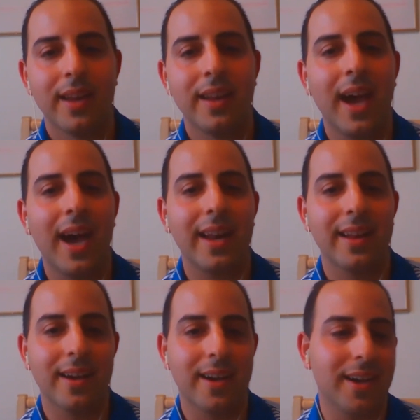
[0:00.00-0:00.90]
not
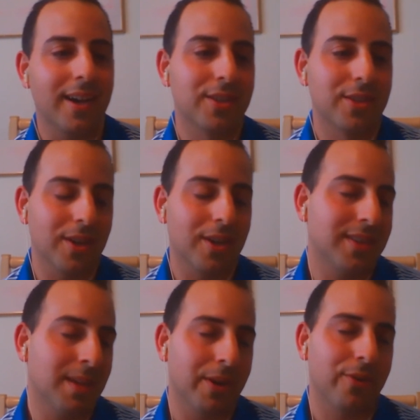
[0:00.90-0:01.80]
uh, a, a,
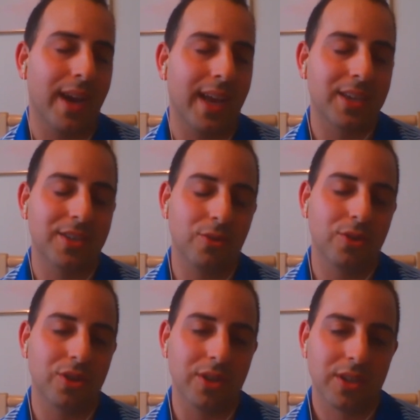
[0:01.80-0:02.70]
democratic
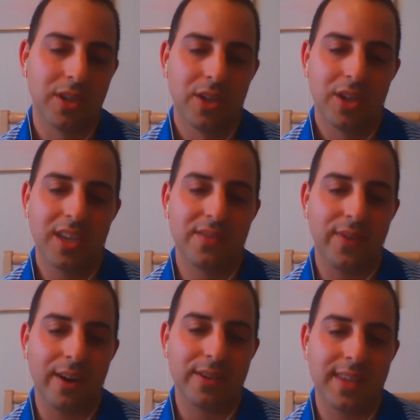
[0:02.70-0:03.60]
socialist, as
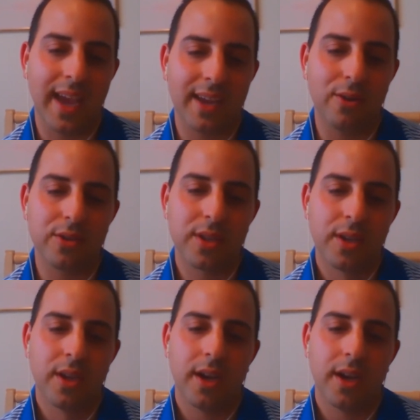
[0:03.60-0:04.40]
far as that goes.